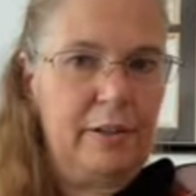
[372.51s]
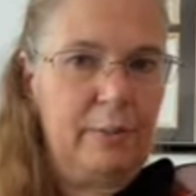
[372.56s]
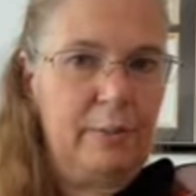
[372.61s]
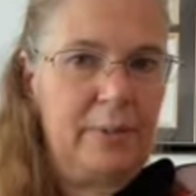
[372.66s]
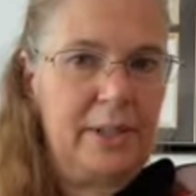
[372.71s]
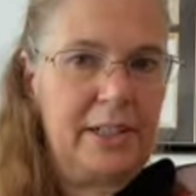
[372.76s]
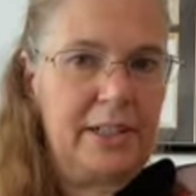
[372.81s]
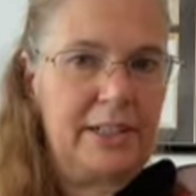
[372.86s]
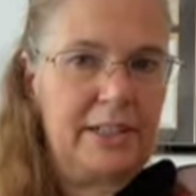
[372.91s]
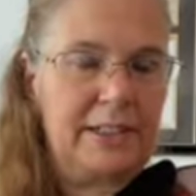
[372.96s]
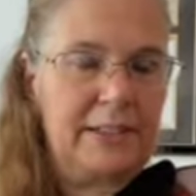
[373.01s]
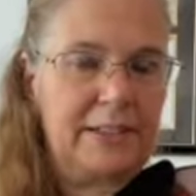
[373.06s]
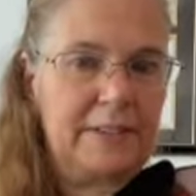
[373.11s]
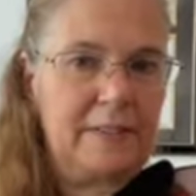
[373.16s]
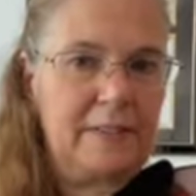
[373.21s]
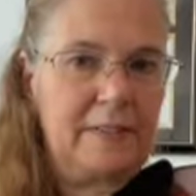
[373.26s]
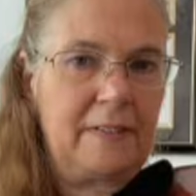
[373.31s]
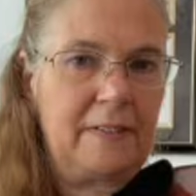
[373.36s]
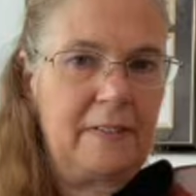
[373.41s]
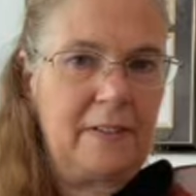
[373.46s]
Middle,
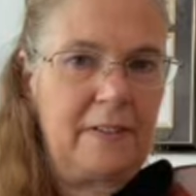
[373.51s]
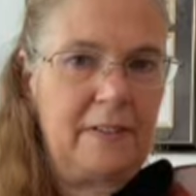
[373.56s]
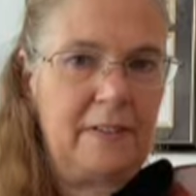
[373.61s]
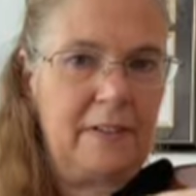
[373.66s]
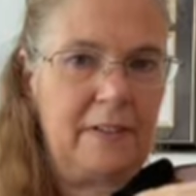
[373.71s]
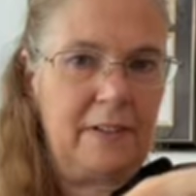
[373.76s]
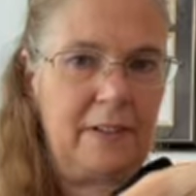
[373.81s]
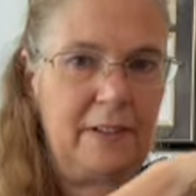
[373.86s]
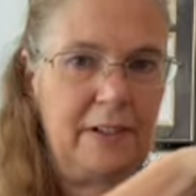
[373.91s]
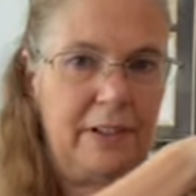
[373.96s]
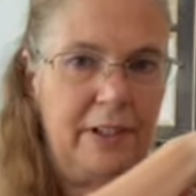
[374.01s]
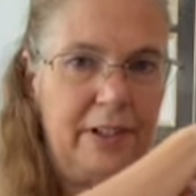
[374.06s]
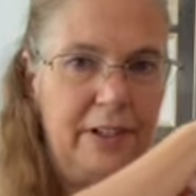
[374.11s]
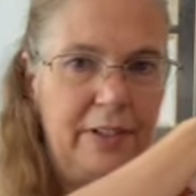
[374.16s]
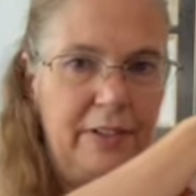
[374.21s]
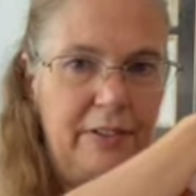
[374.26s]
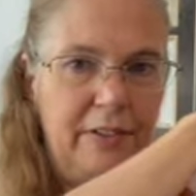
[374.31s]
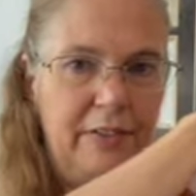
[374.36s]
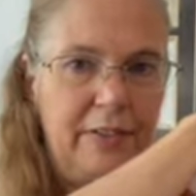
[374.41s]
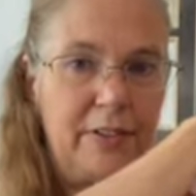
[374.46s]

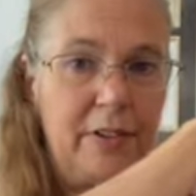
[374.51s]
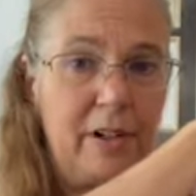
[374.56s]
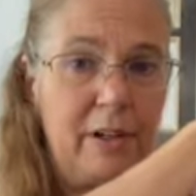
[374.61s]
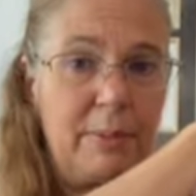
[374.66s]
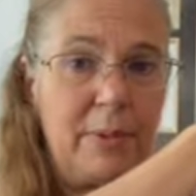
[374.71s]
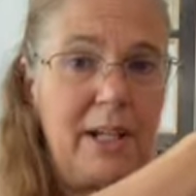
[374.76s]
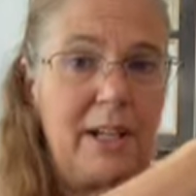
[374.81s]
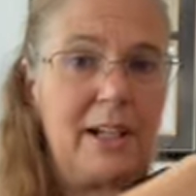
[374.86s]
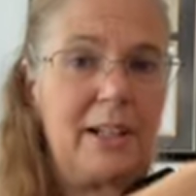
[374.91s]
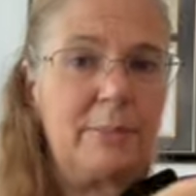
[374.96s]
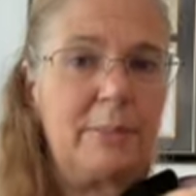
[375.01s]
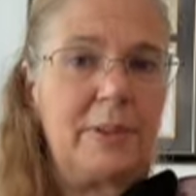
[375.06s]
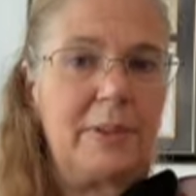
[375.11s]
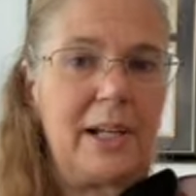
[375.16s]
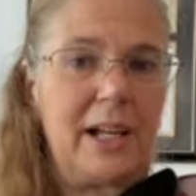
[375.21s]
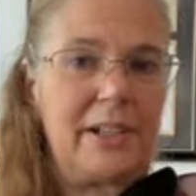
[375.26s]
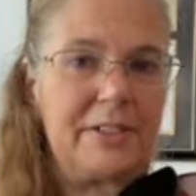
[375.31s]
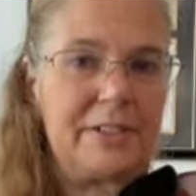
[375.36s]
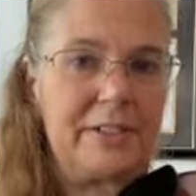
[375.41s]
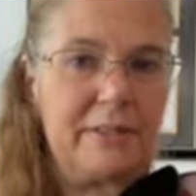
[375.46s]
frog. My elbow
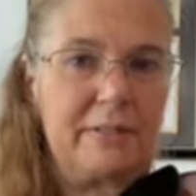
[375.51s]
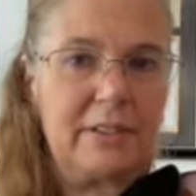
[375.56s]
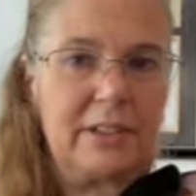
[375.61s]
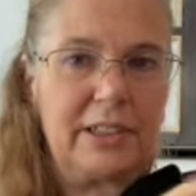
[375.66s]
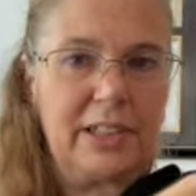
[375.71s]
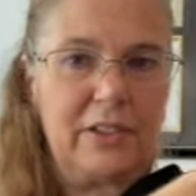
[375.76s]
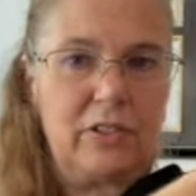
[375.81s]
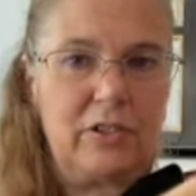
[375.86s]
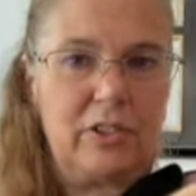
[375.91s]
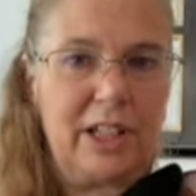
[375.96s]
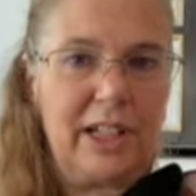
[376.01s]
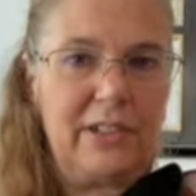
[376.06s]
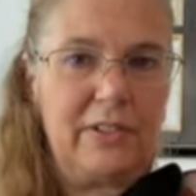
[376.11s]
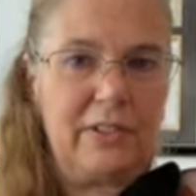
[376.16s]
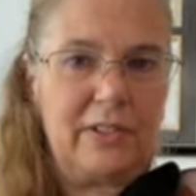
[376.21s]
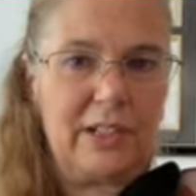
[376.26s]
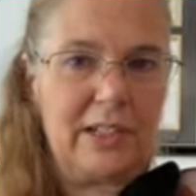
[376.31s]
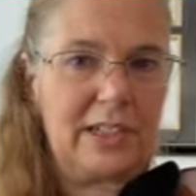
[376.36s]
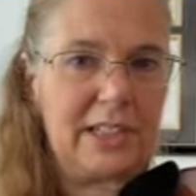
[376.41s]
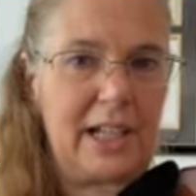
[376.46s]
hasn't really changed
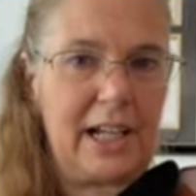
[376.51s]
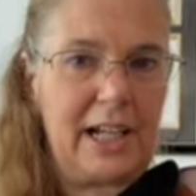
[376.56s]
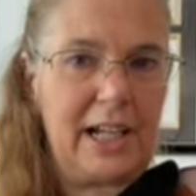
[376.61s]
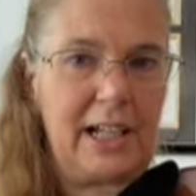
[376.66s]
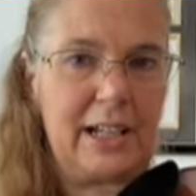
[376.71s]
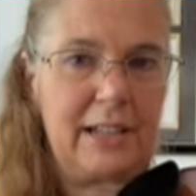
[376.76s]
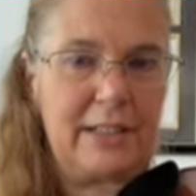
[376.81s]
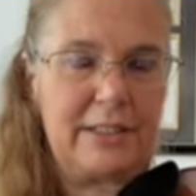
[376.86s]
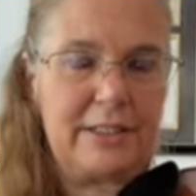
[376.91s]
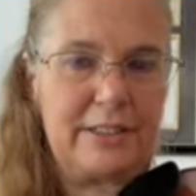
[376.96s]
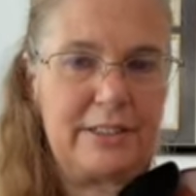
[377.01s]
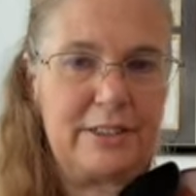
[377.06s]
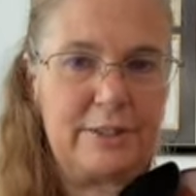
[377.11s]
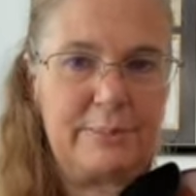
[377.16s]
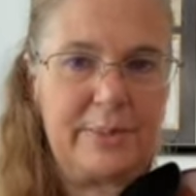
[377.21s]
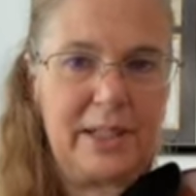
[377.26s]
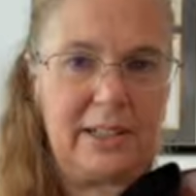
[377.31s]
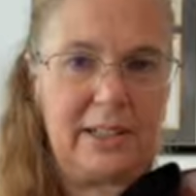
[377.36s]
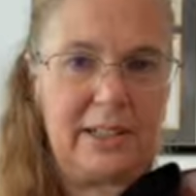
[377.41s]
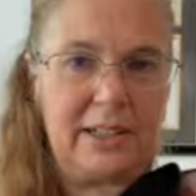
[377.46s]
its height. This is
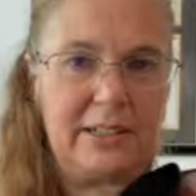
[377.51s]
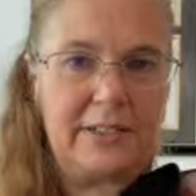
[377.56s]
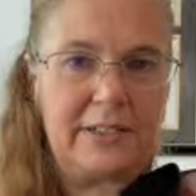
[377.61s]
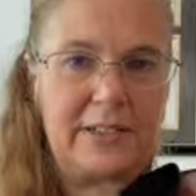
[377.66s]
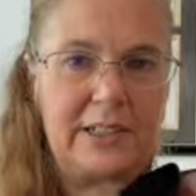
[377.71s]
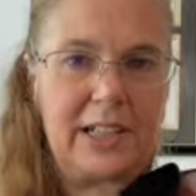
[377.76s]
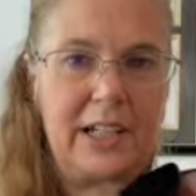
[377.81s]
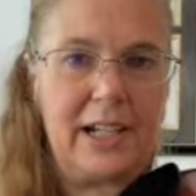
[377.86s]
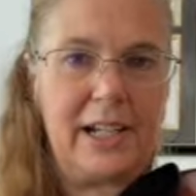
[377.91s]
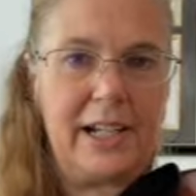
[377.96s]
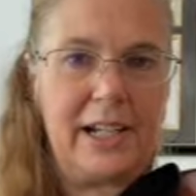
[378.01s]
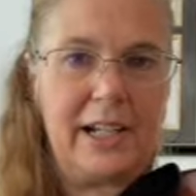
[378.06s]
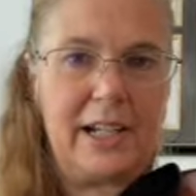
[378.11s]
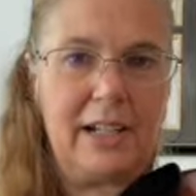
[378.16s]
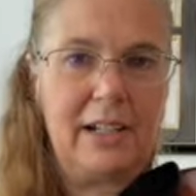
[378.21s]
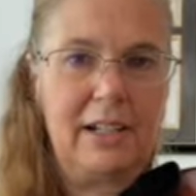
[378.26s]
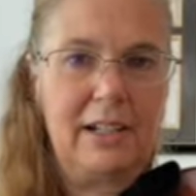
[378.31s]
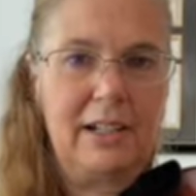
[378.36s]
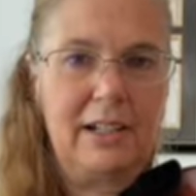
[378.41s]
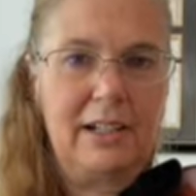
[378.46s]
my D string height.
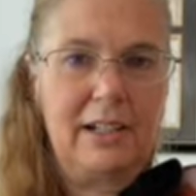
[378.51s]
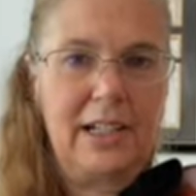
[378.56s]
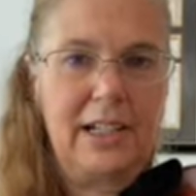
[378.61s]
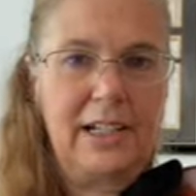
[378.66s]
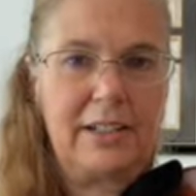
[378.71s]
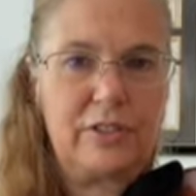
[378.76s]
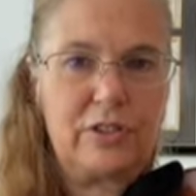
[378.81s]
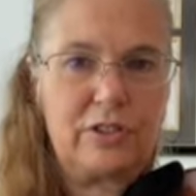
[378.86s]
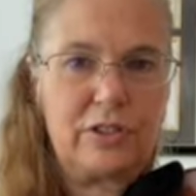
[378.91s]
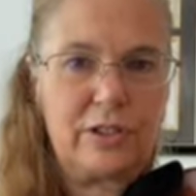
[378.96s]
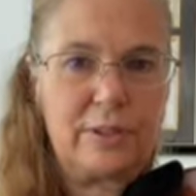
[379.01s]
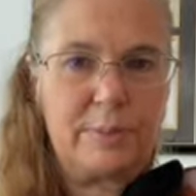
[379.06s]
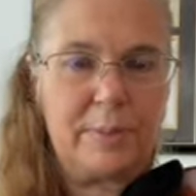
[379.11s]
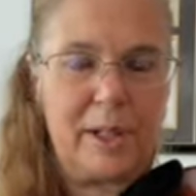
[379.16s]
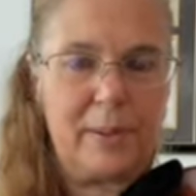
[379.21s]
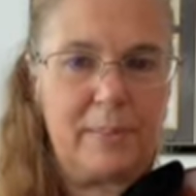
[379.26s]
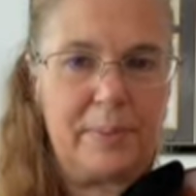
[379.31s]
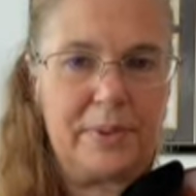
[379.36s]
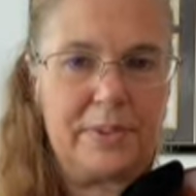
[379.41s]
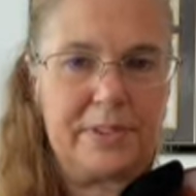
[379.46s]
It's just my
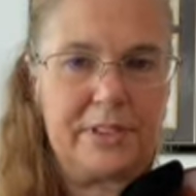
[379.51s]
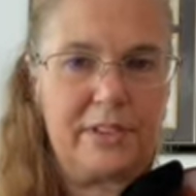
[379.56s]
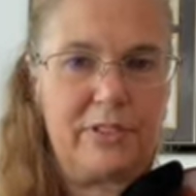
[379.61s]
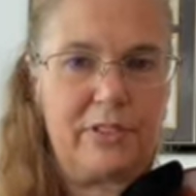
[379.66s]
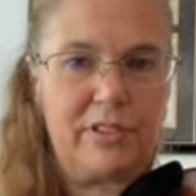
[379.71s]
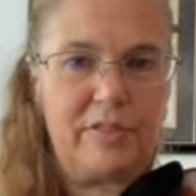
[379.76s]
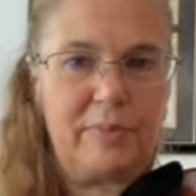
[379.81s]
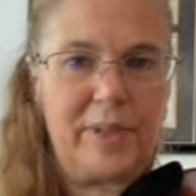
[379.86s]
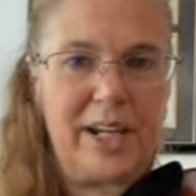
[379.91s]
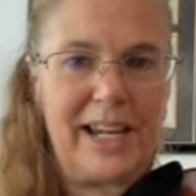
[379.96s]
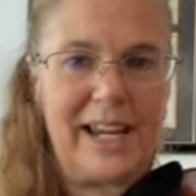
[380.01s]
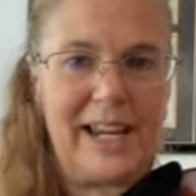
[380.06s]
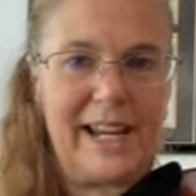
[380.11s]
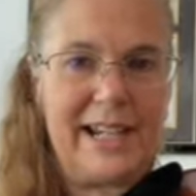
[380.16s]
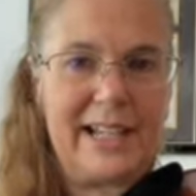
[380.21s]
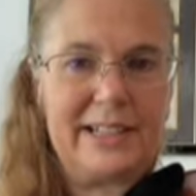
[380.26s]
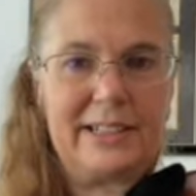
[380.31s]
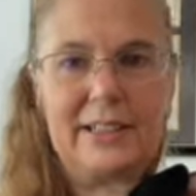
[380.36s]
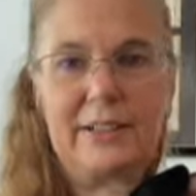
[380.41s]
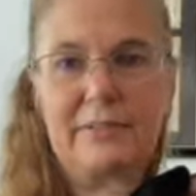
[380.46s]
position of my
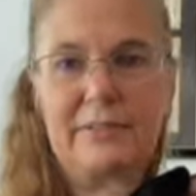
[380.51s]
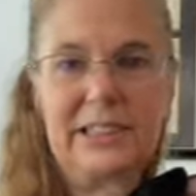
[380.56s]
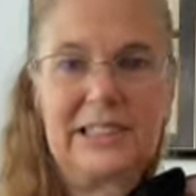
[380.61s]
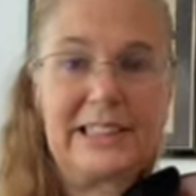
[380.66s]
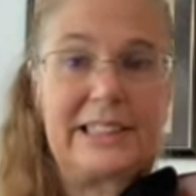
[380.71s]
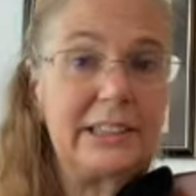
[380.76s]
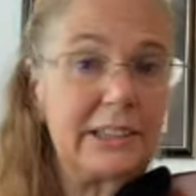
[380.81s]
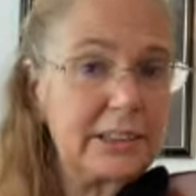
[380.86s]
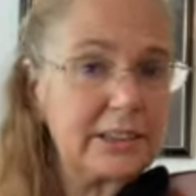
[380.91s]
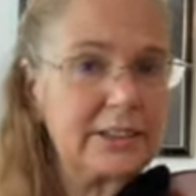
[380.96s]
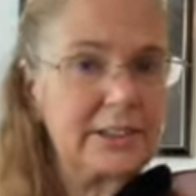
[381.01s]
hand in relation